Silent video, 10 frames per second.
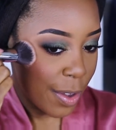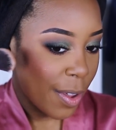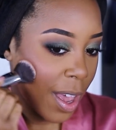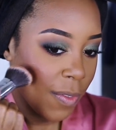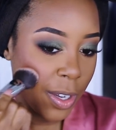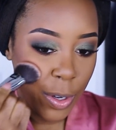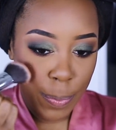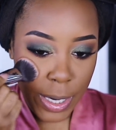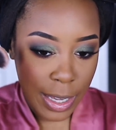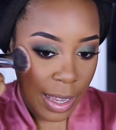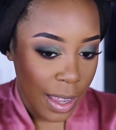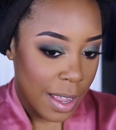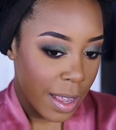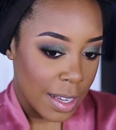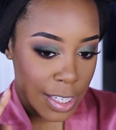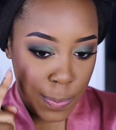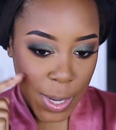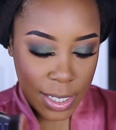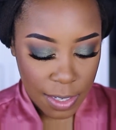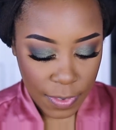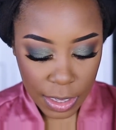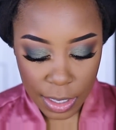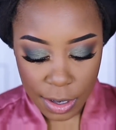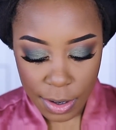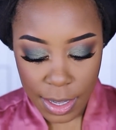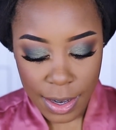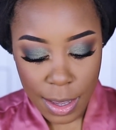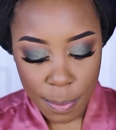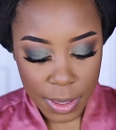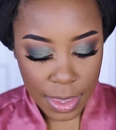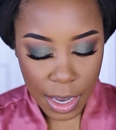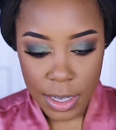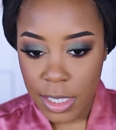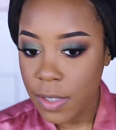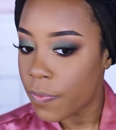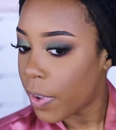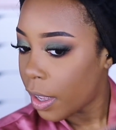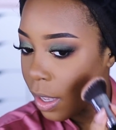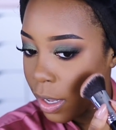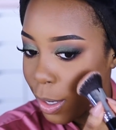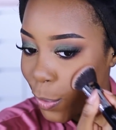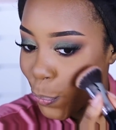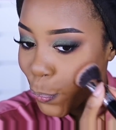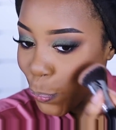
You have a little bitty specks of glitter in it, but that is fine.